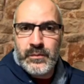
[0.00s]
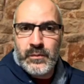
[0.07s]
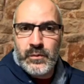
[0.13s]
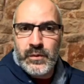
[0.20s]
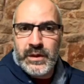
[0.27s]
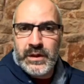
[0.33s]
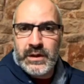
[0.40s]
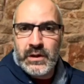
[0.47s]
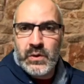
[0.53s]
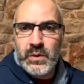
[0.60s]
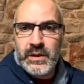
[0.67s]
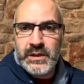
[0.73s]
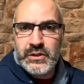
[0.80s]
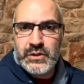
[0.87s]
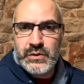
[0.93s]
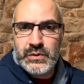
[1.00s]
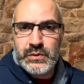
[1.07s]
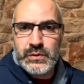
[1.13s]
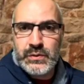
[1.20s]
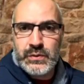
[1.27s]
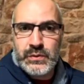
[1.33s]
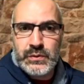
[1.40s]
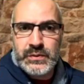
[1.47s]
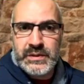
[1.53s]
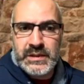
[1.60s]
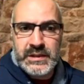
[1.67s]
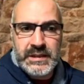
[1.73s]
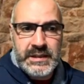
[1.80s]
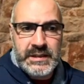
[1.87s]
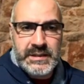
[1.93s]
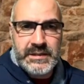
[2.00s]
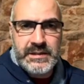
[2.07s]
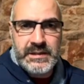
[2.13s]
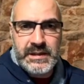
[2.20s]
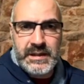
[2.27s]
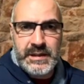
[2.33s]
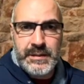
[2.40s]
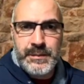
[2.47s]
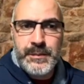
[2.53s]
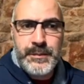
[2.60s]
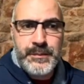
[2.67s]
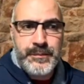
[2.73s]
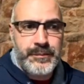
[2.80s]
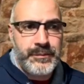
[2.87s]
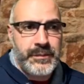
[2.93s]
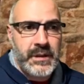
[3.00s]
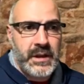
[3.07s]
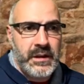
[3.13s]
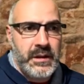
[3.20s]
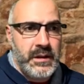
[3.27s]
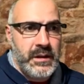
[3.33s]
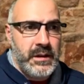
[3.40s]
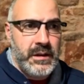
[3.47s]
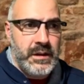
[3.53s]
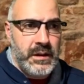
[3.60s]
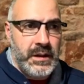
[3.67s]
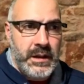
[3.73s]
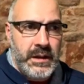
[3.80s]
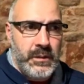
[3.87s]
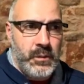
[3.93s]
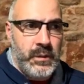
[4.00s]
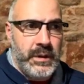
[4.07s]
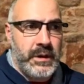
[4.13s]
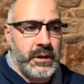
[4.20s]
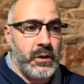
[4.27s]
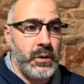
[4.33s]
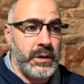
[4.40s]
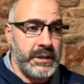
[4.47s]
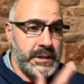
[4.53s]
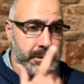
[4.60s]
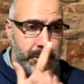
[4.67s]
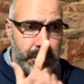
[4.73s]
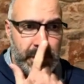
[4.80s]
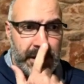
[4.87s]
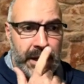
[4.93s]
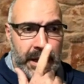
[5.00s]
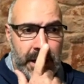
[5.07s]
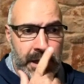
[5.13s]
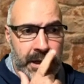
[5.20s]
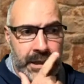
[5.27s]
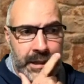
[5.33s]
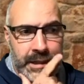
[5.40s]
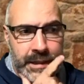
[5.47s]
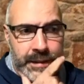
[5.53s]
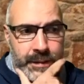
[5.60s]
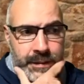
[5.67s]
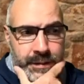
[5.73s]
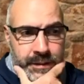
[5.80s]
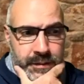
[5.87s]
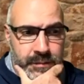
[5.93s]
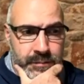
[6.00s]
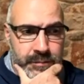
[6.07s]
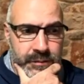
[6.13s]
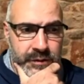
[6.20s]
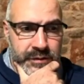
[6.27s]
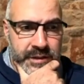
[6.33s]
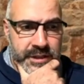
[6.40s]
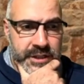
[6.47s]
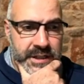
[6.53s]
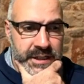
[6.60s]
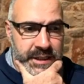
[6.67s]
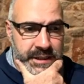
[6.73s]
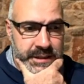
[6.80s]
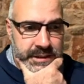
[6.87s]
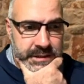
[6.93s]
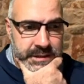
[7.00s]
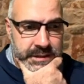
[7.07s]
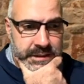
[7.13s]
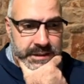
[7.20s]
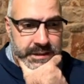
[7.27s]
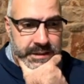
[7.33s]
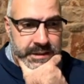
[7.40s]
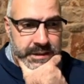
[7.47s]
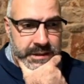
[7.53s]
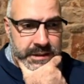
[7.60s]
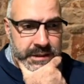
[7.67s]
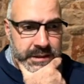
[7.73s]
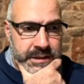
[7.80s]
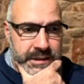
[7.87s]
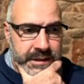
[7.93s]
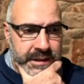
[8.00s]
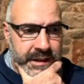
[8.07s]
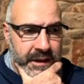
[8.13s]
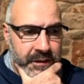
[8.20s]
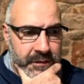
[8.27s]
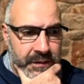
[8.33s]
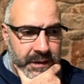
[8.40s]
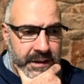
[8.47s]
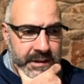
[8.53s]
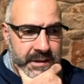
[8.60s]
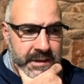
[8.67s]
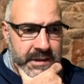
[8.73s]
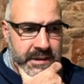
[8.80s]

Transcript: We are going to delete this team. And we are going to bring in Marichka. Necrit.